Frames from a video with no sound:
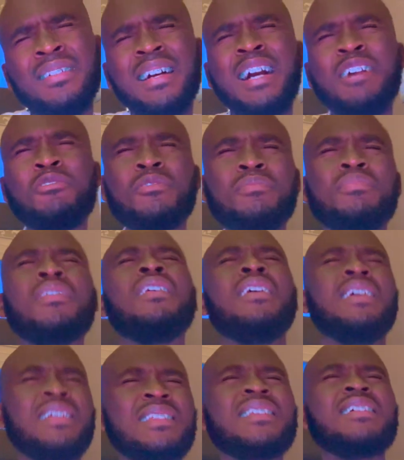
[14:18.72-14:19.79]
I would
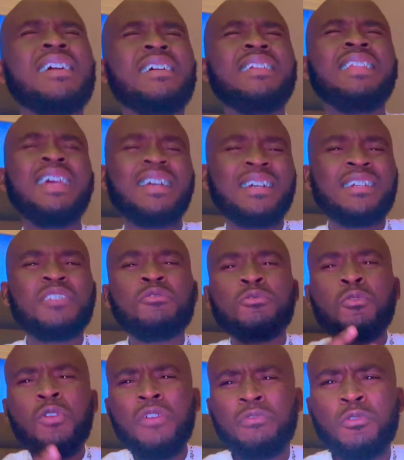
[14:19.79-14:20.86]
like, you
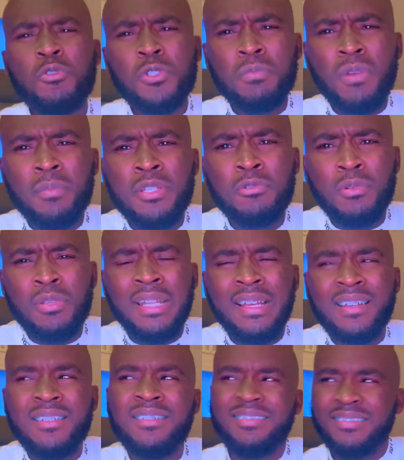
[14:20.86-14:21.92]
have those moments where you're
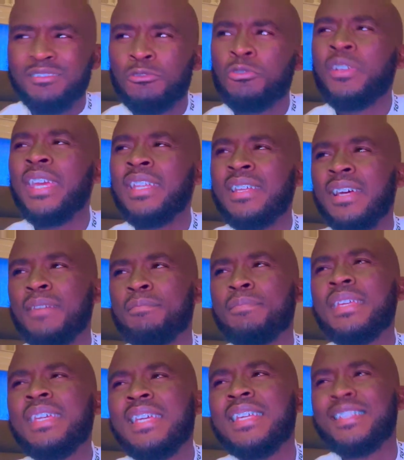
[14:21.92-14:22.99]
like, you get
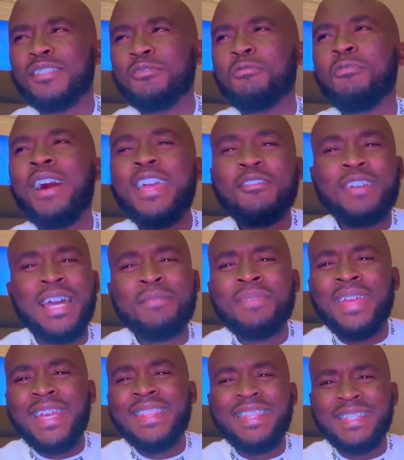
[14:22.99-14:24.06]
pissed, why are you
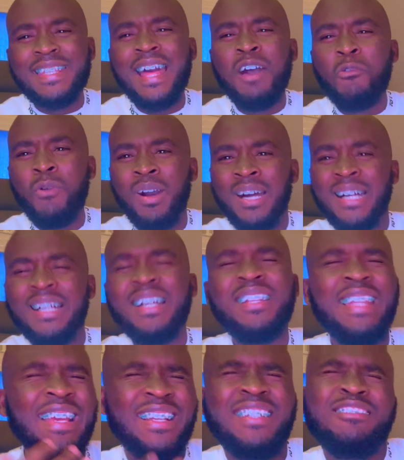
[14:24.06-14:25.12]
coming at this hour?
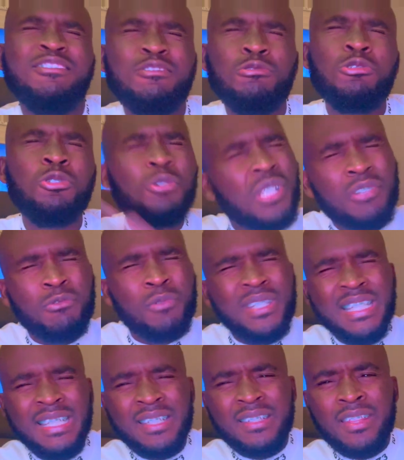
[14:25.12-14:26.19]
Like, you could have
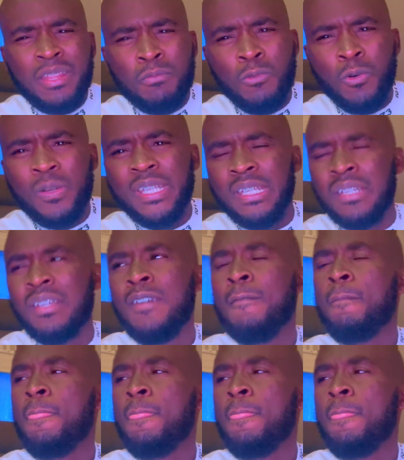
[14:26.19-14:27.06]
waited until the morning.